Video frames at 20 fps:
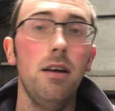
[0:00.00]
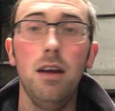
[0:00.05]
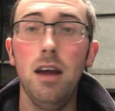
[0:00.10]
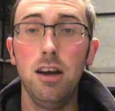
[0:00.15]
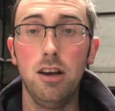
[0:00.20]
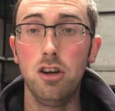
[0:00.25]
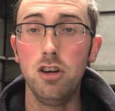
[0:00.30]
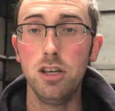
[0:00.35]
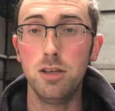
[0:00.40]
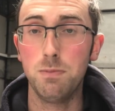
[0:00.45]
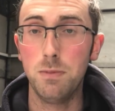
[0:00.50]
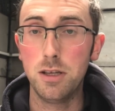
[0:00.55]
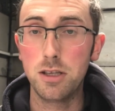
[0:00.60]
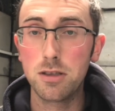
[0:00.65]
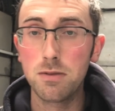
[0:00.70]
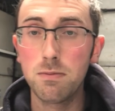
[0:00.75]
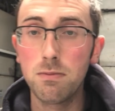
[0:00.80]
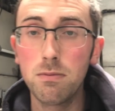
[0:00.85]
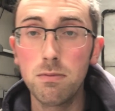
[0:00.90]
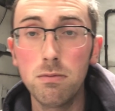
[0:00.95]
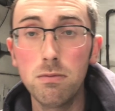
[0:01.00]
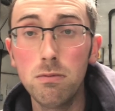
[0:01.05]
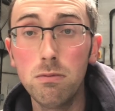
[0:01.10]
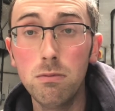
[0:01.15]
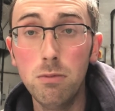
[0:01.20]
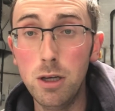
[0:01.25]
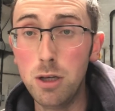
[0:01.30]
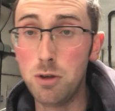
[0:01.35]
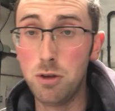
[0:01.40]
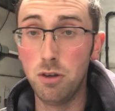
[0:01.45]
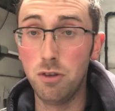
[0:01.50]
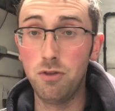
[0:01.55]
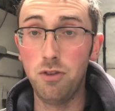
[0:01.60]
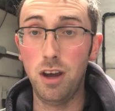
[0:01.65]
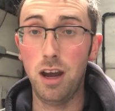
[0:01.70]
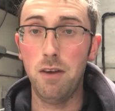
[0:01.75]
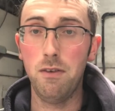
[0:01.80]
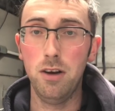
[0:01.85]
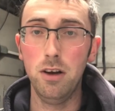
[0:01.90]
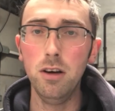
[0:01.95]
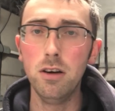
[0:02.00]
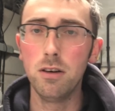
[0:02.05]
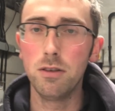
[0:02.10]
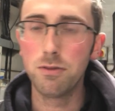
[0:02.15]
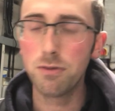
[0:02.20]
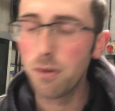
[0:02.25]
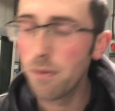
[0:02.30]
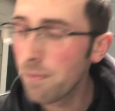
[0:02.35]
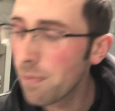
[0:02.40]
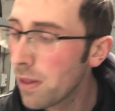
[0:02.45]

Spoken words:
at Christmas, which was fair enough.